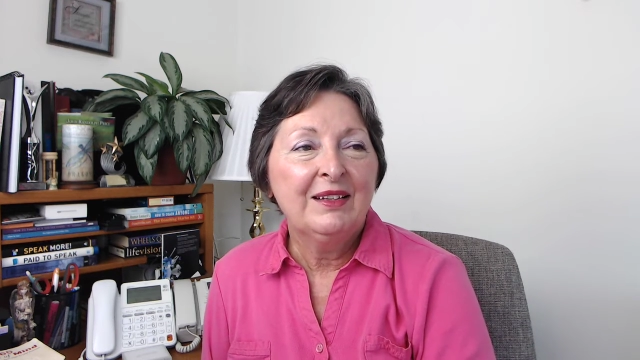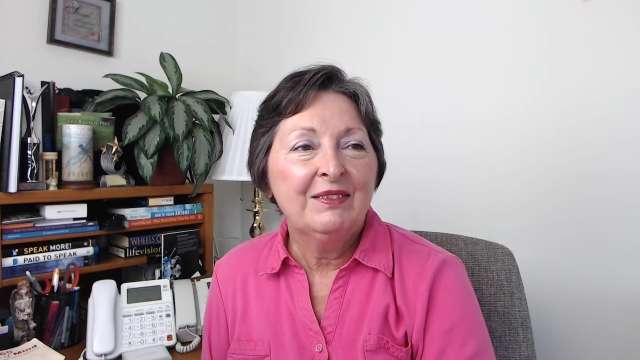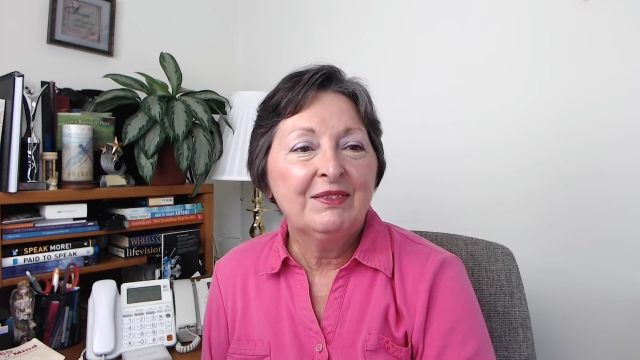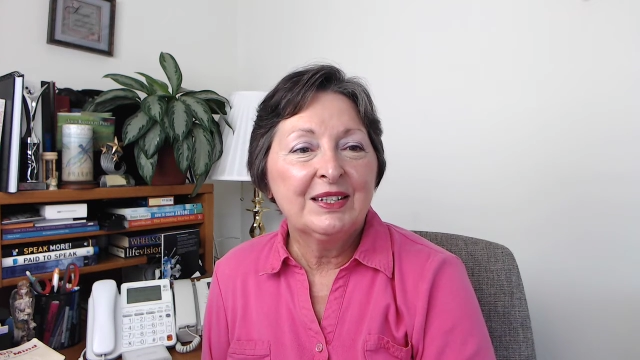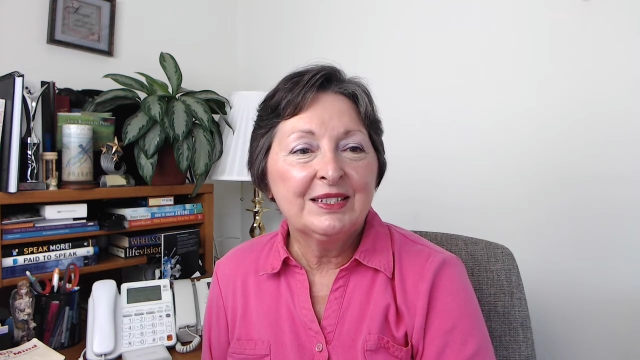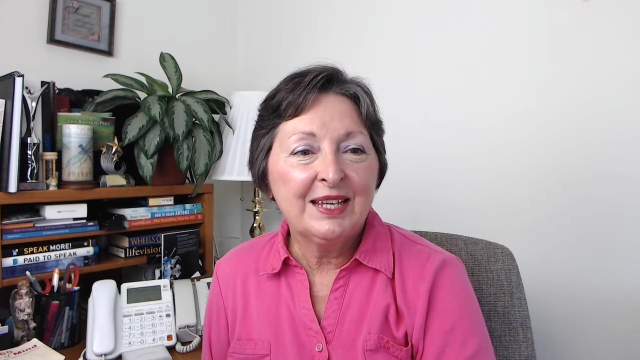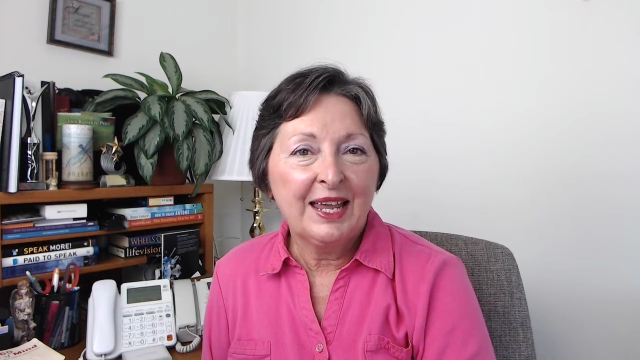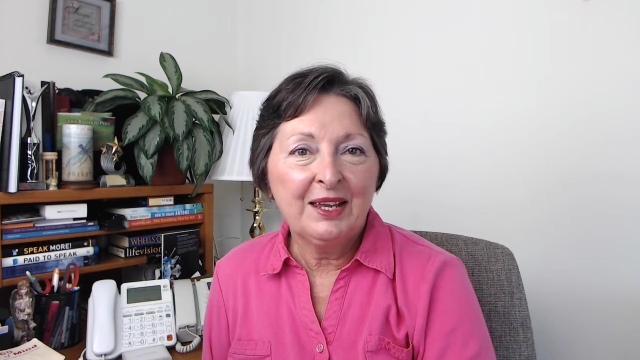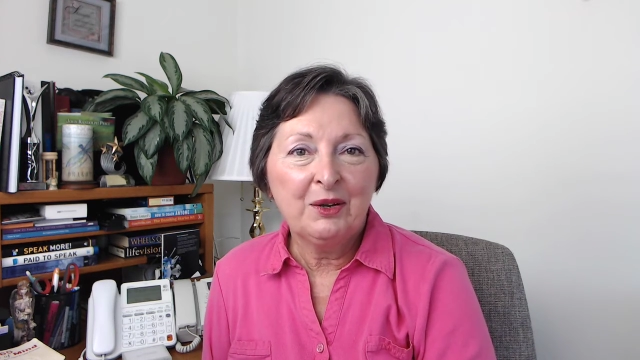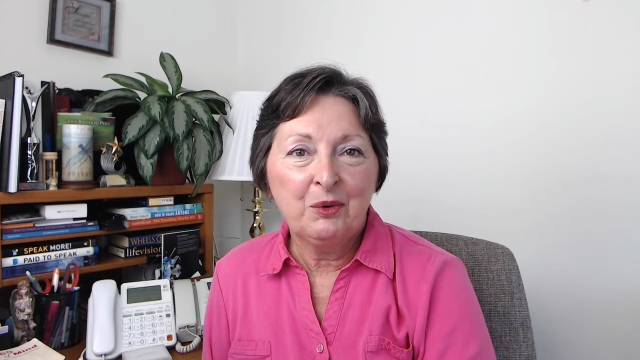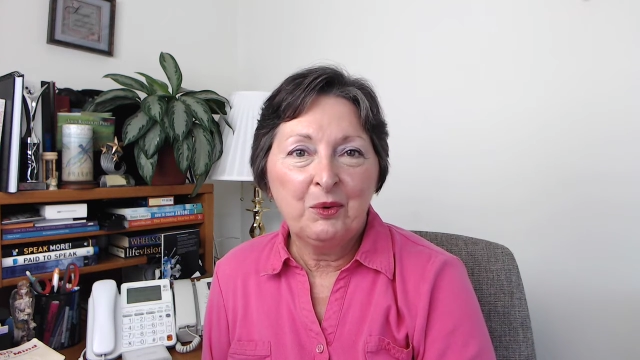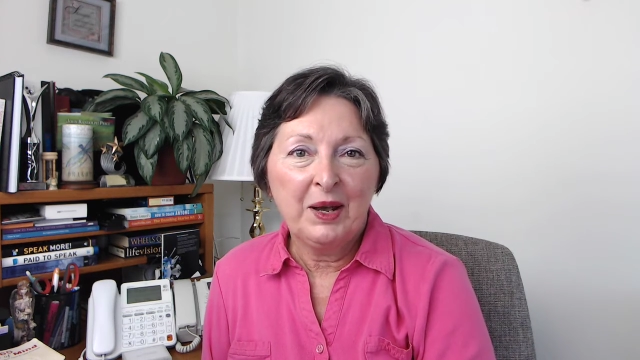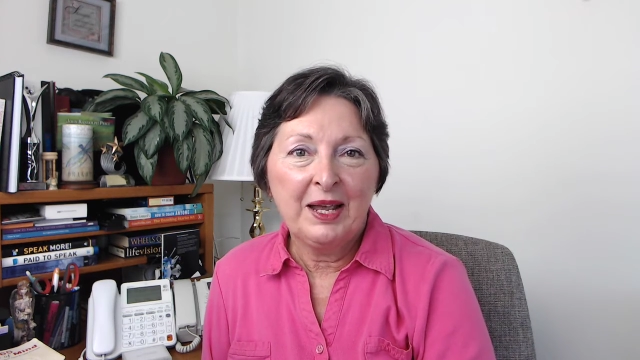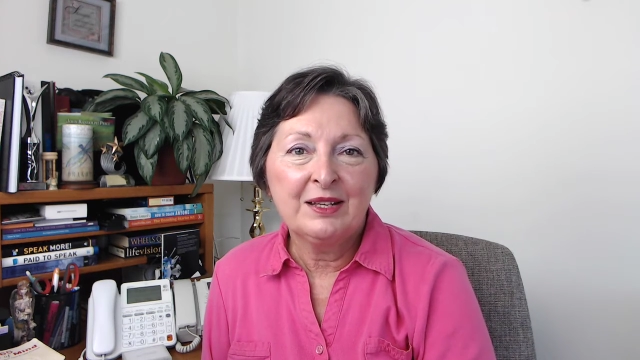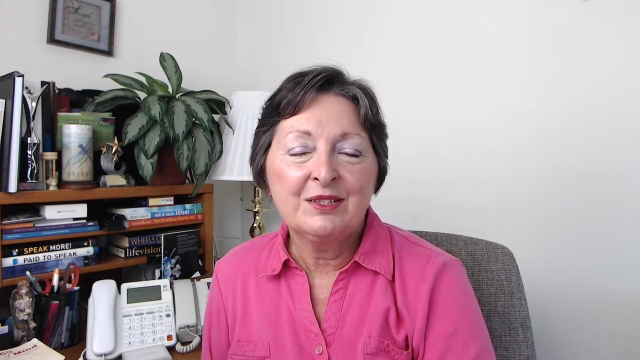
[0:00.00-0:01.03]
the
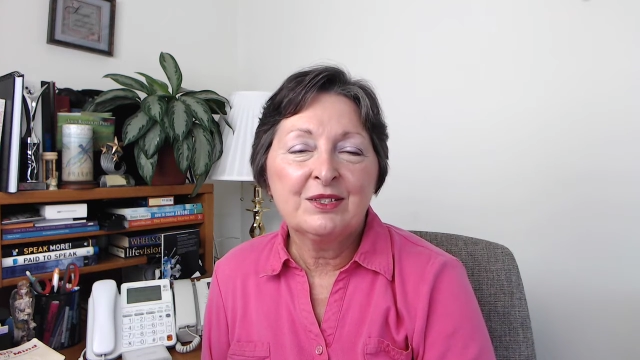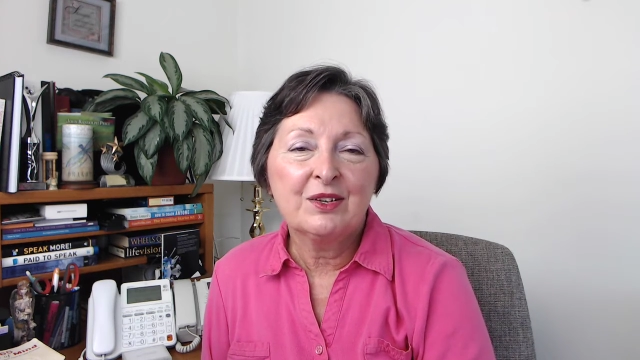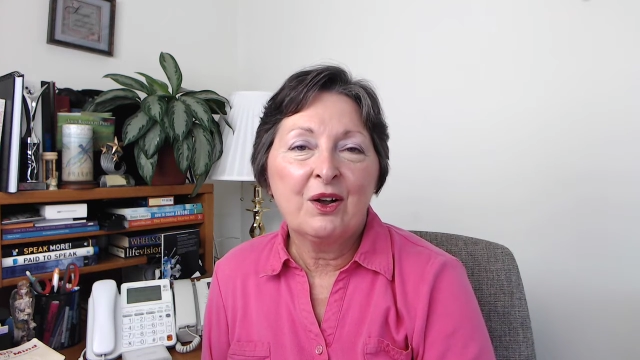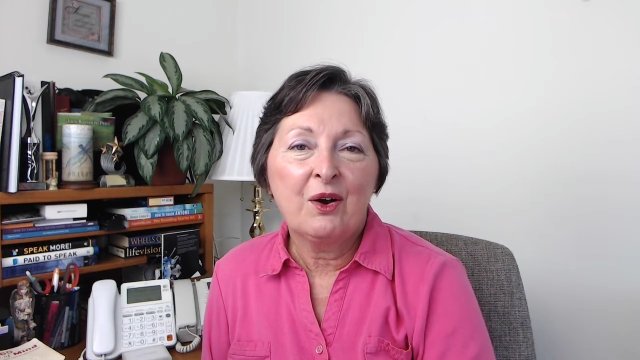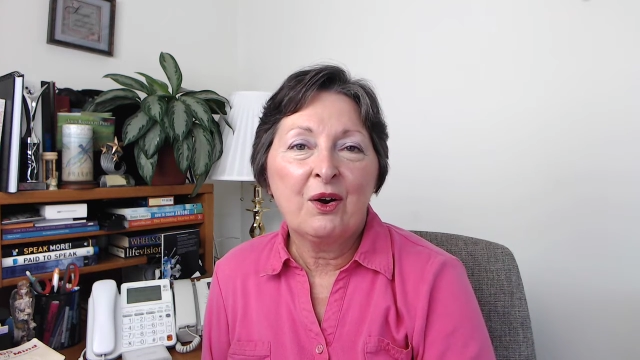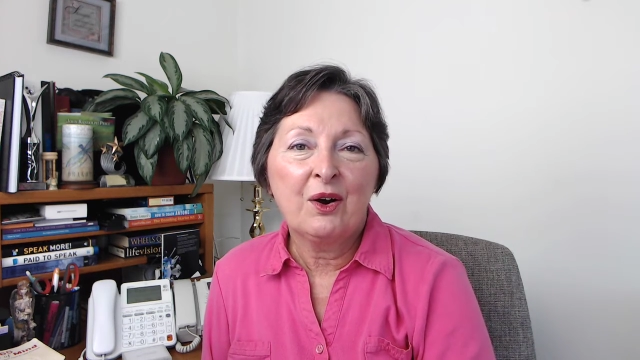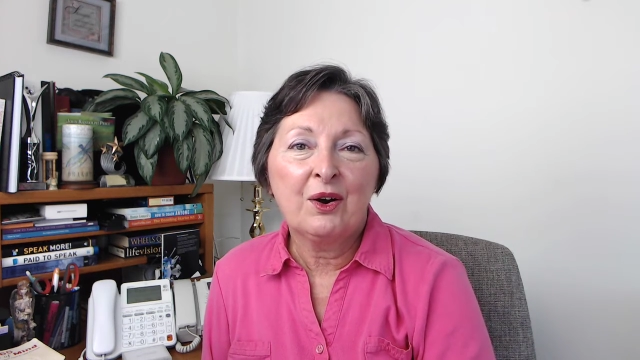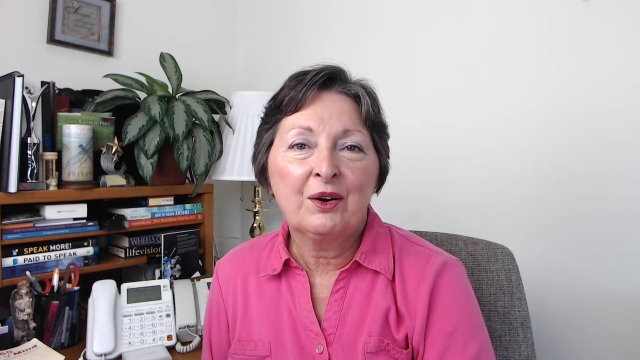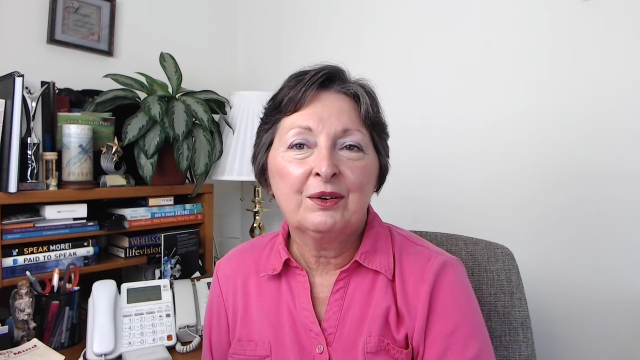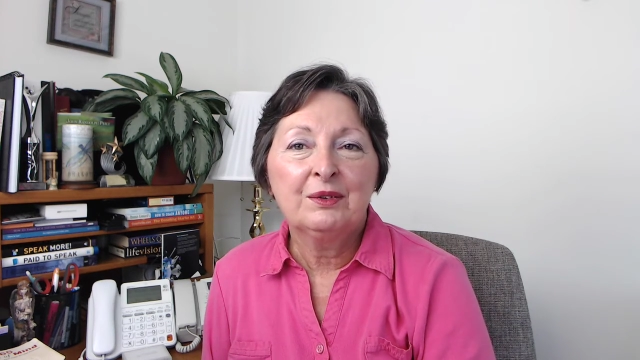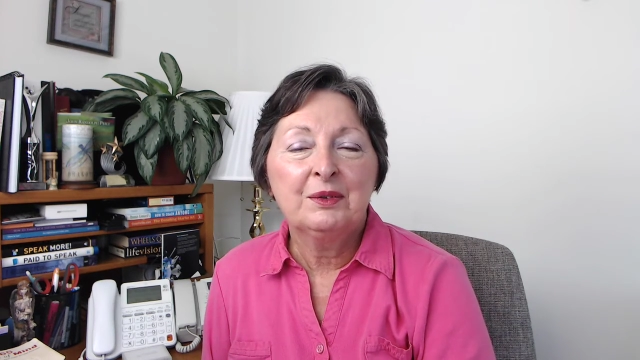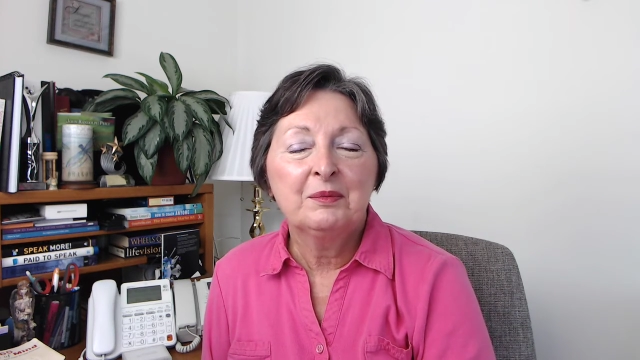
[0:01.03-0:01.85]
takeaways are